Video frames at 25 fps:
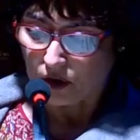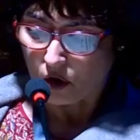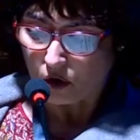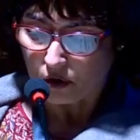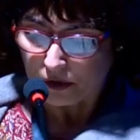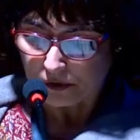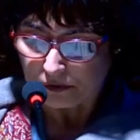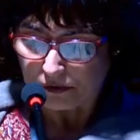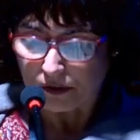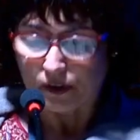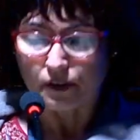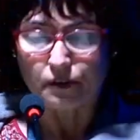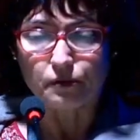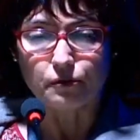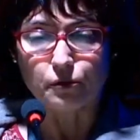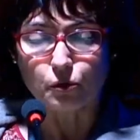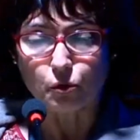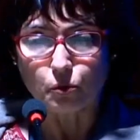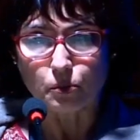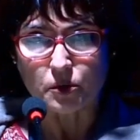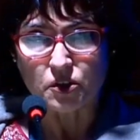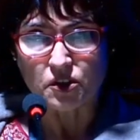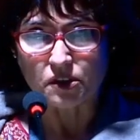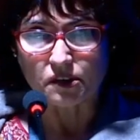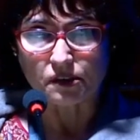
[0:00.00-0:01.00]
Photography
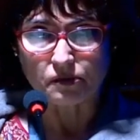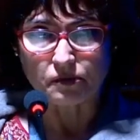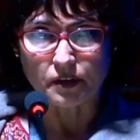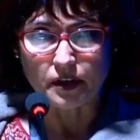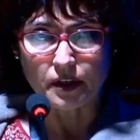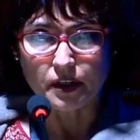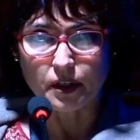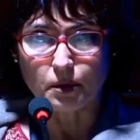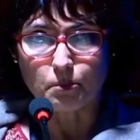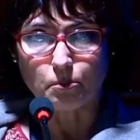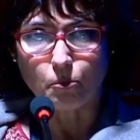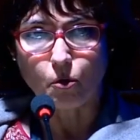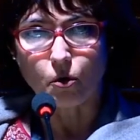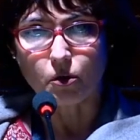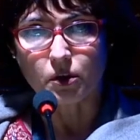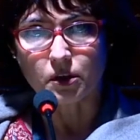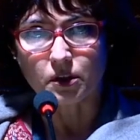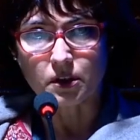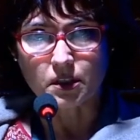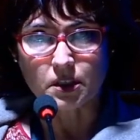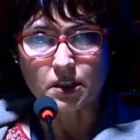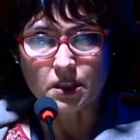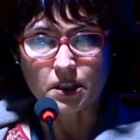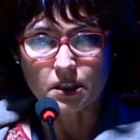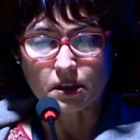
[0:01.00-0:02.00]
Review, which is a very
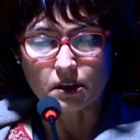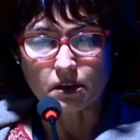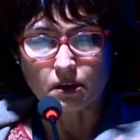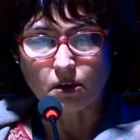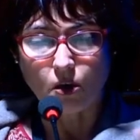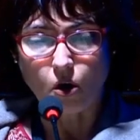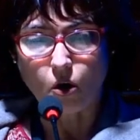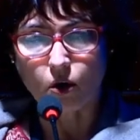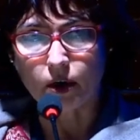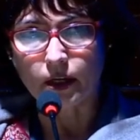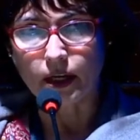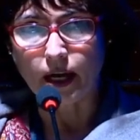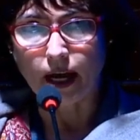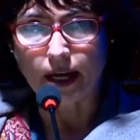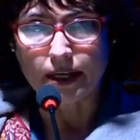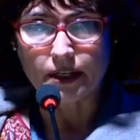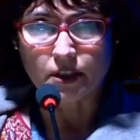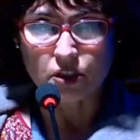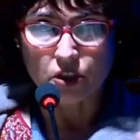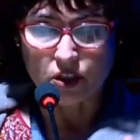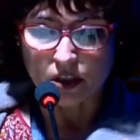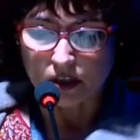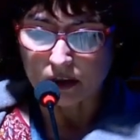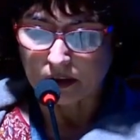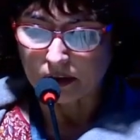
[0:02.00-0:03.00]
important
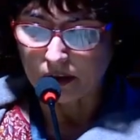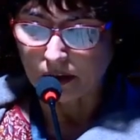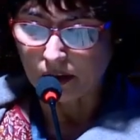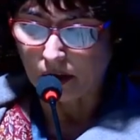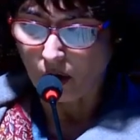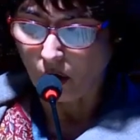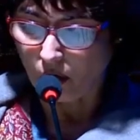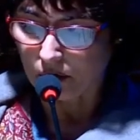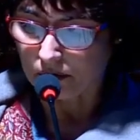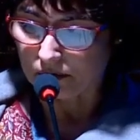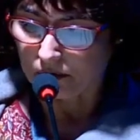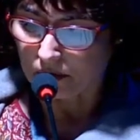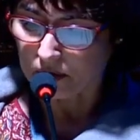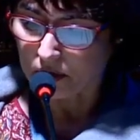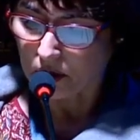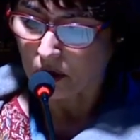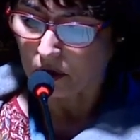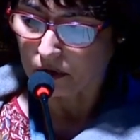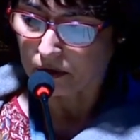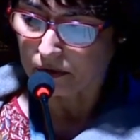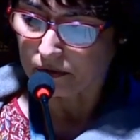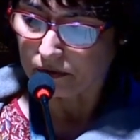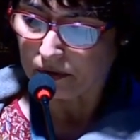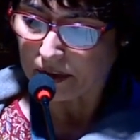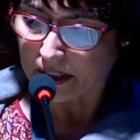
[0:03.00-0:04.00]
online journal on
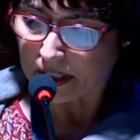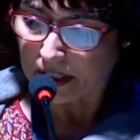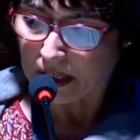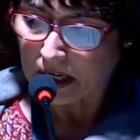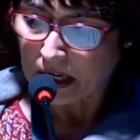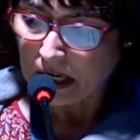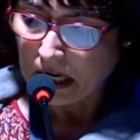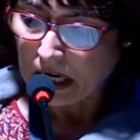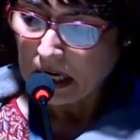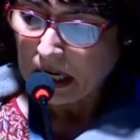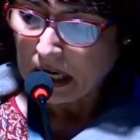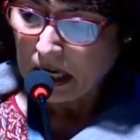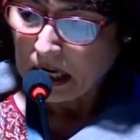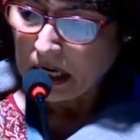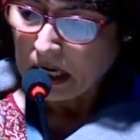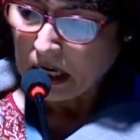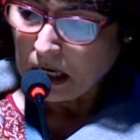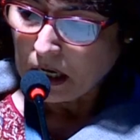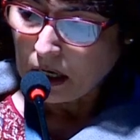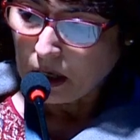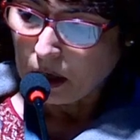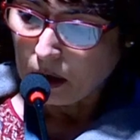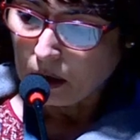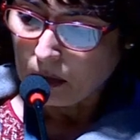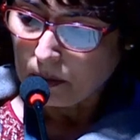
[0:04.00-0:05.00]
photography.
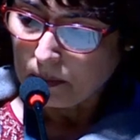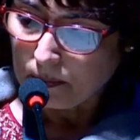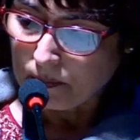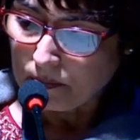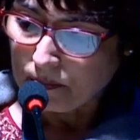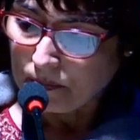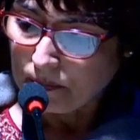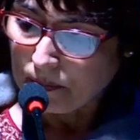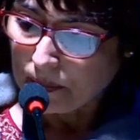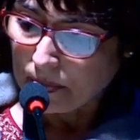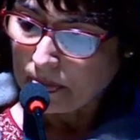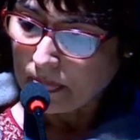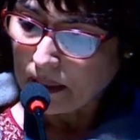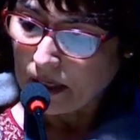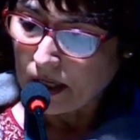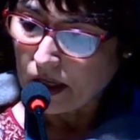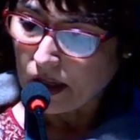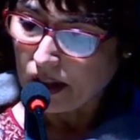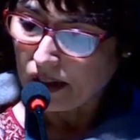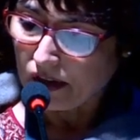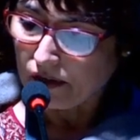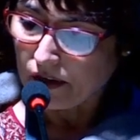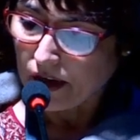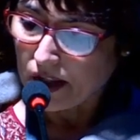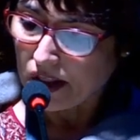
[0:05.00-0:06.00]

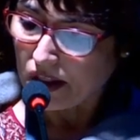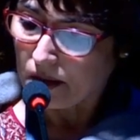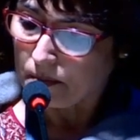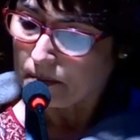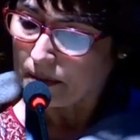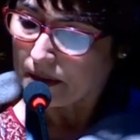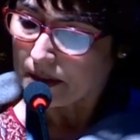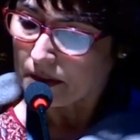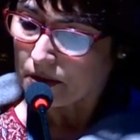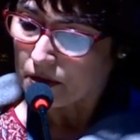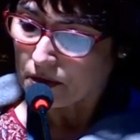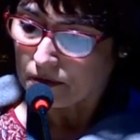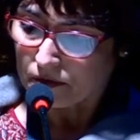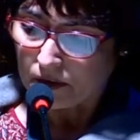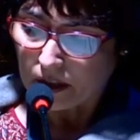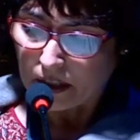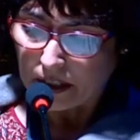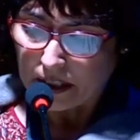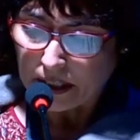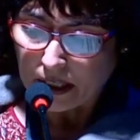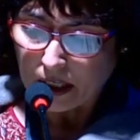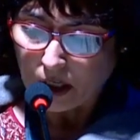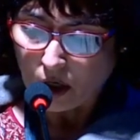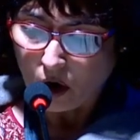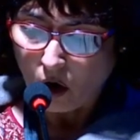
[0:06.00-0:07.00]
He is a recipient of the
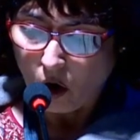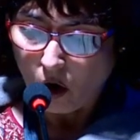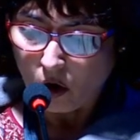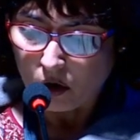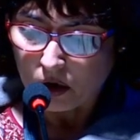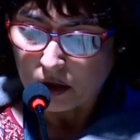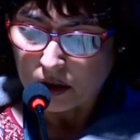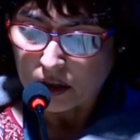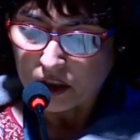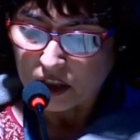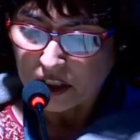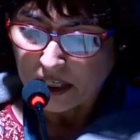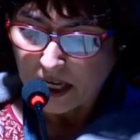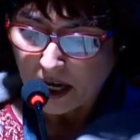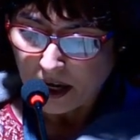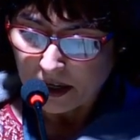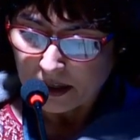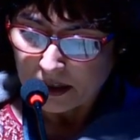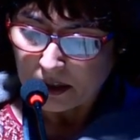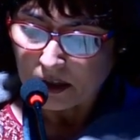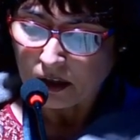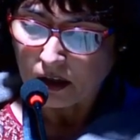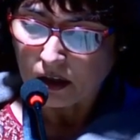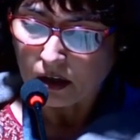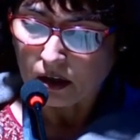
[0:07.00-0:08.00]
Lee Kong
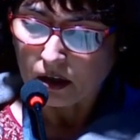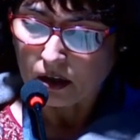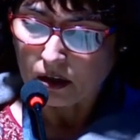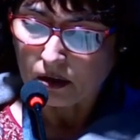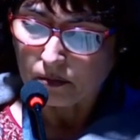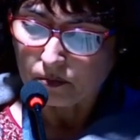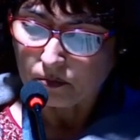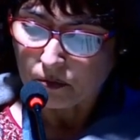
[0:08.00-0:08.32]
Chiang